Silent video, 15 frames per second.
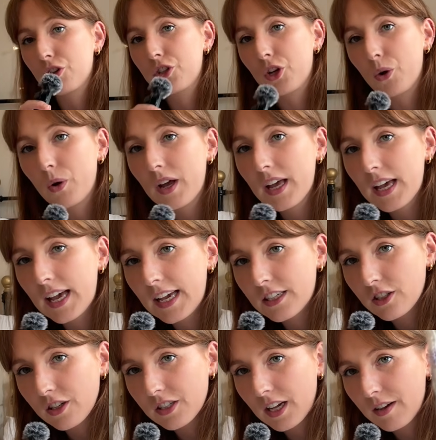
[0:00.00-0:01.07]
So it
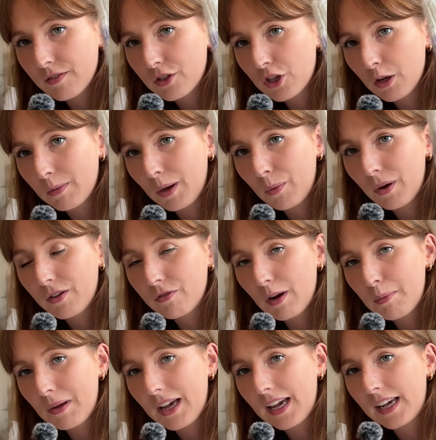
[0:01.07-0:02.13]
does have the 2x1
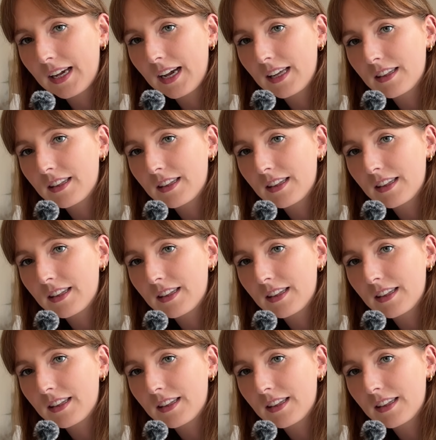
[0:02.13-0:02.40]
ribbing,